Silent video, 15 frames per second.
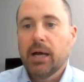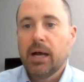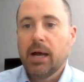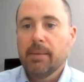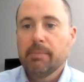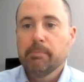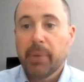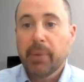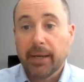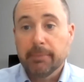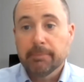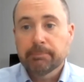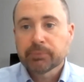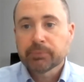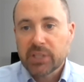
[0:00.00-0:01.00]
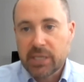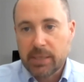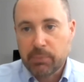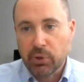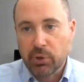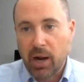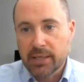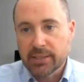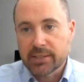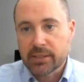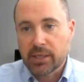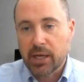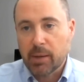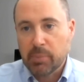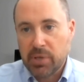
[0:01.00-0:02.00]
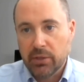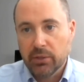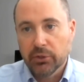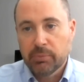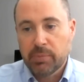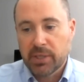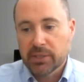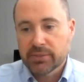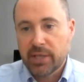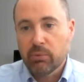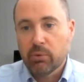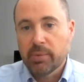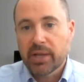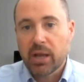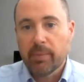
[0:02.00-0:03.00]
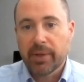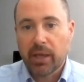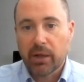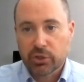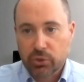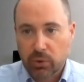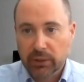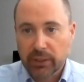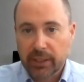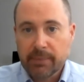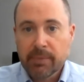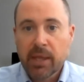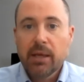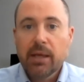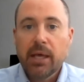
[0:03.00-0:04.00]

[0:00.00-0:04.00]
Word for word: um, but keep your eyes uh, peeled because they will be coming out shortly.